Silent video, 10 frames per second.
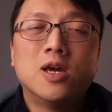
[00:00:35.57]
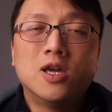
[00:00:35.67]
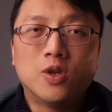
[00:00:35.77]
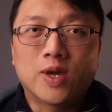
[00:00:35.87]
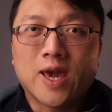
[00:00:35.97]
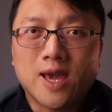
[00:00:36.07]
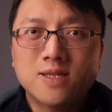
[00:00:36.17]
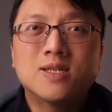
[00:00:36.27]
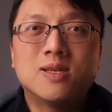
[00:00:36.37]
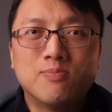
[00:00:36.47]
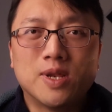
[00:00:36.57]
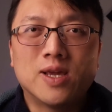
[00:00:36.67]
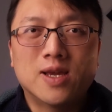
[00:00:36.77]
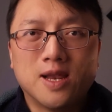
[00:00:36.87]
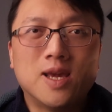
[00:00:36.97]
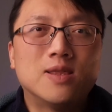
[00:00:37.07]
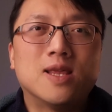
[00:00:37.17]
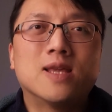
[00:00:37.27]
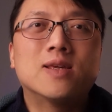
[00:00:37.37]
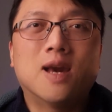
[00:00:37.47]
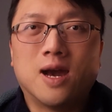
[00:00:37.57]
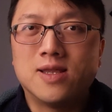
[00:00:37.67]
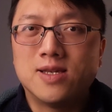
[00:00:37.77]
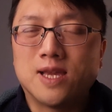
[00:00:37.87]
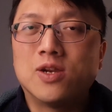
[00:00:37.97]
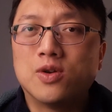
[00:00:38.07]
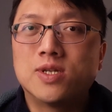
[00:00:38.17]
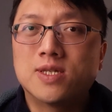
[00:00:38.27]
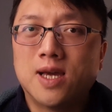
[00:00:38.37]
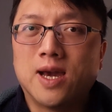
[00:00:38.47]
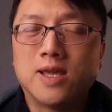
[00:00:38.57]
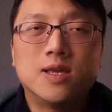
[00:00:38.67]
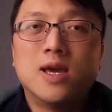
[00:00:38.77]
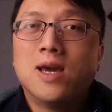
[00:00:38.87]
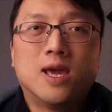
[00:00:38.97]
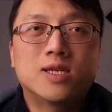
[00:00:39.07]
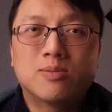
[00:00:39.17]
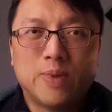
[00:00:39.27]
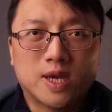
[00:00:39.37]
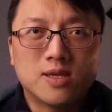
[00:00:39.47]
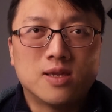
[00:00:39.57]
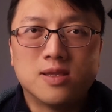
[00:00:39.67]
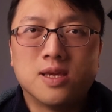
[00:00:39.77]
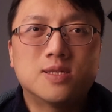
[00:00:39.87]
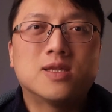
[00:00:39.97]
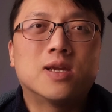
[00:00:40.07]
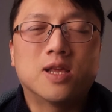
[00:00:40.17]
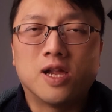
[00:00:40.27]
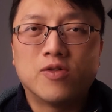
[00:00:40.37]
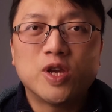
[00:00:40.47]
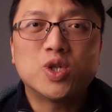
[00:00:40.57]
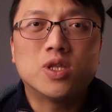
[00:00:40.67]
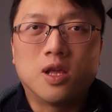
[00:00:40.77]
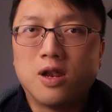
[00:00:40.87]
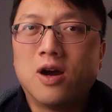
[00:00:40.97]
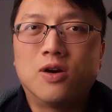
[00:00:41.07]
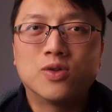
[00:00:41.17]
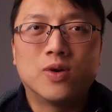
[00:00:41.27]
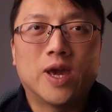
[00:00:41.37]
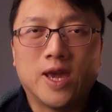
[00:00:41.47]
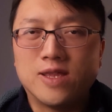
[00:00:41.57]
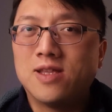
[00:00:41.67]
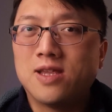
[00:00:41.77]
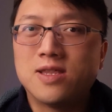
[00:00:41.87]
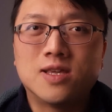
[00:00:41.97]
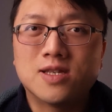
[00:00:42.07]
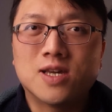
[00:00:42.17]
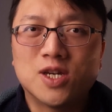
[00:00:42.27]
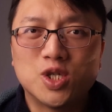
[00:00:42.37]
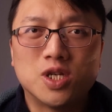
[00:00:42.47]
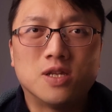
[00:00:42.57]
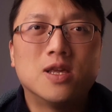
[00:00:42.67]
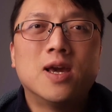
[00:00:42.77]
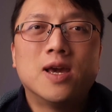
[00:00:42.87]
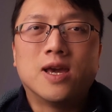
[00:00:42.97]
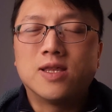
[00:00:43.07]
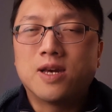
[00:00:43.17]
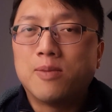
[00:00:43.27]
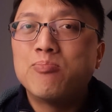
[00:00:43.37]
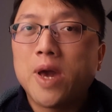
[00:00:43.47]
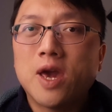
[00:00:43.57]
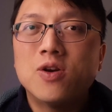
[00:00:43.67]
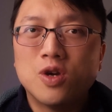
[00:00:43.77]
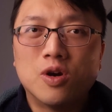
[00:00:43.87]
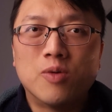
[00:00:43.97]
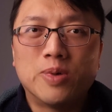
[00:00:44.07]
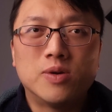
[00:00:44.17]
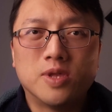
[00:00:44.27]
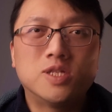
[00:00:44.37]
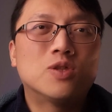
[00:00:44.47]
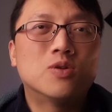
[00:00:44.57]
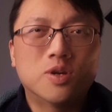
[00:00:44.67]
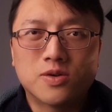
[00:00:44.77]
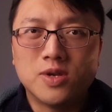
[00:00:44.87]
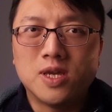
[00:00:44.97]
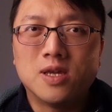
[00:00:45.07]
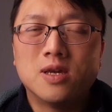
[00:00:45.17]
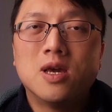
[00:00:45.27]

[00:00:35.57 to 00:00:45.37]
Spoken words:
You can't simply claim that God is on your side, expecting this declaration alone to end the discussion and compel your opponents to agree.